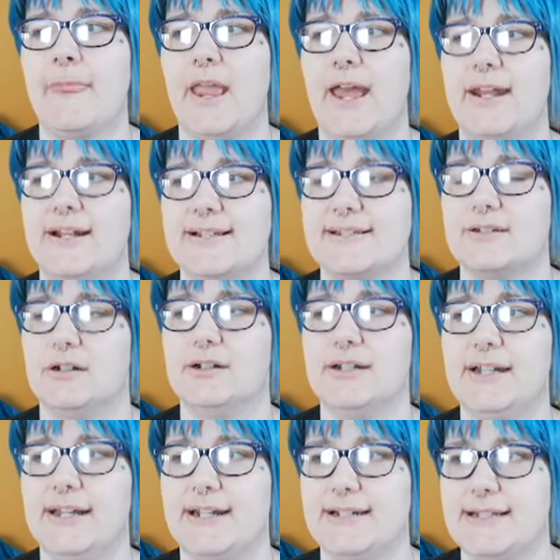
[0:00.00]
and I started
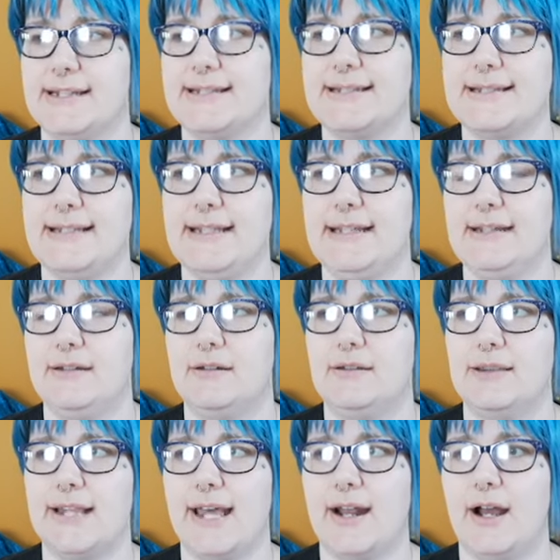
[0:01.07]
getting to the
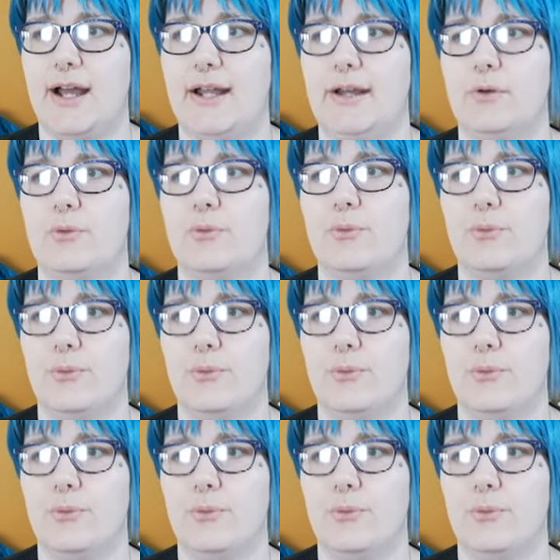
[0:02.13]
scene that I